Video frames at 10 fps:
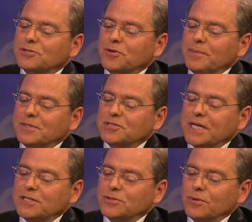the treatment
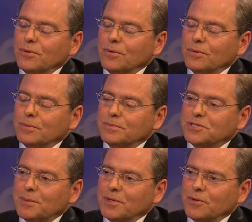schedule
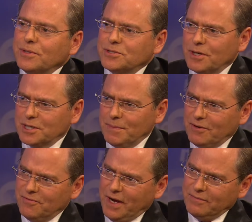similar? You talked
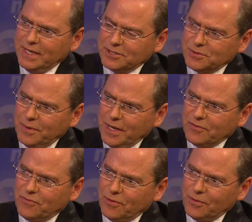about five days a week
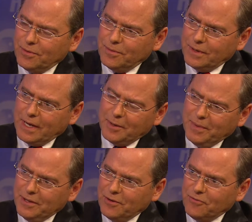for, you got to
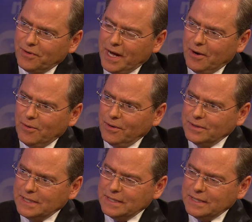be there for an hour and